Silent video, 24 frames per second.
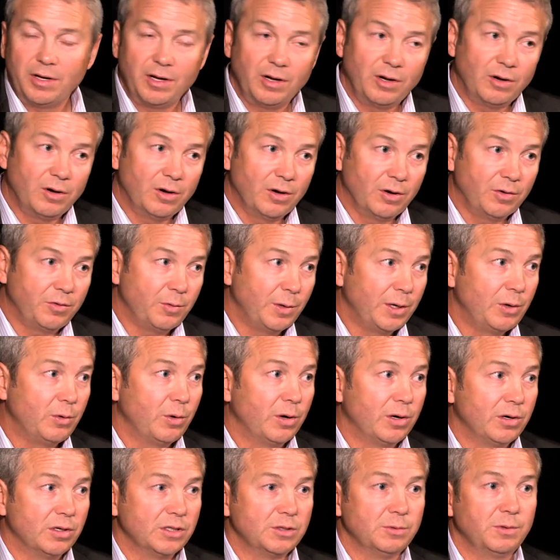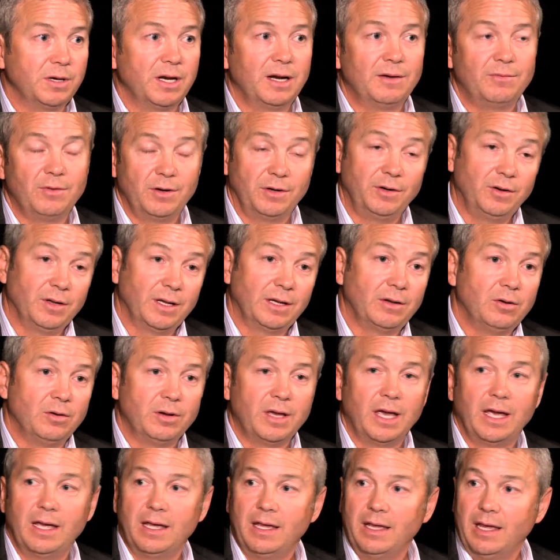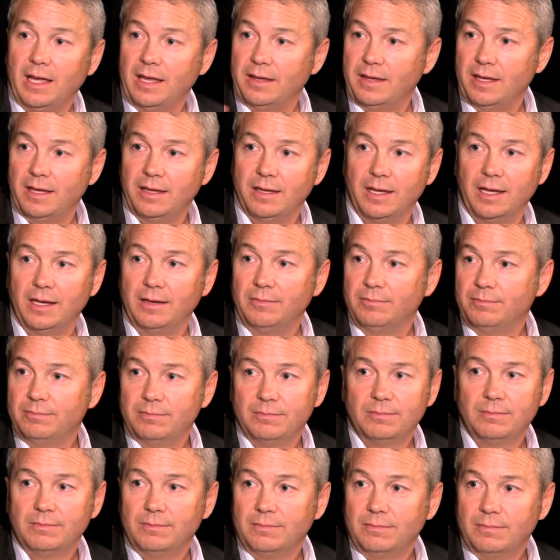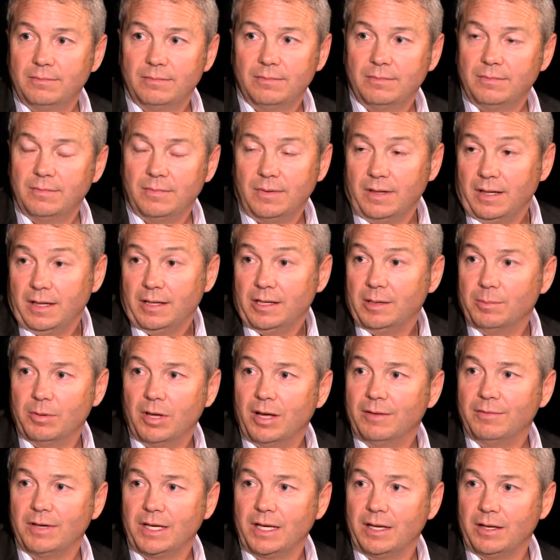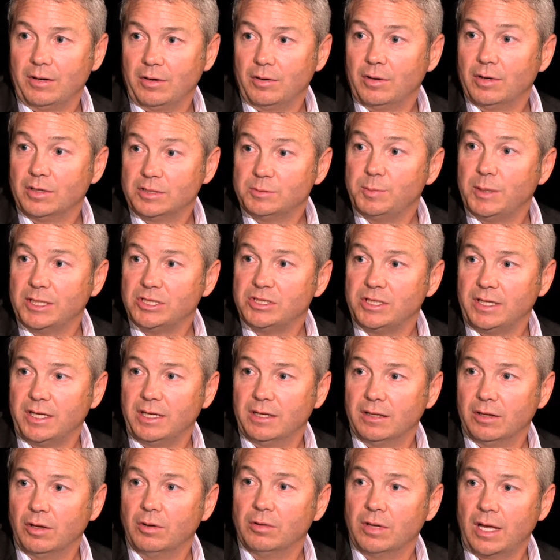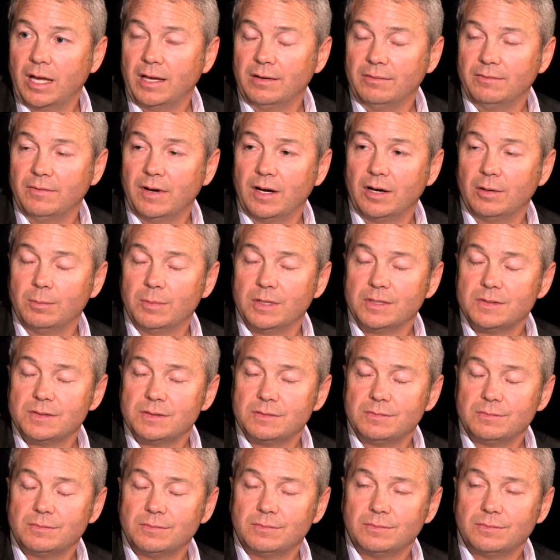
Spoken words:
here or 3/4 or whatever, and you're like, okay, and then they end up loving it, or especially in low light environments.